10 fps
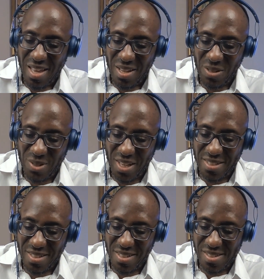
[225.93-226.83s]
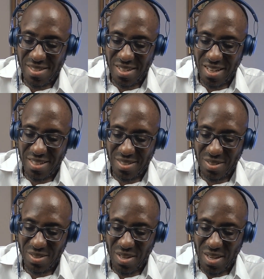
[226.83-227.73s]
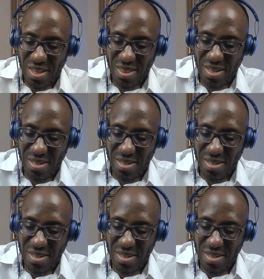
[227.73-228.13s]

located in Seattle, then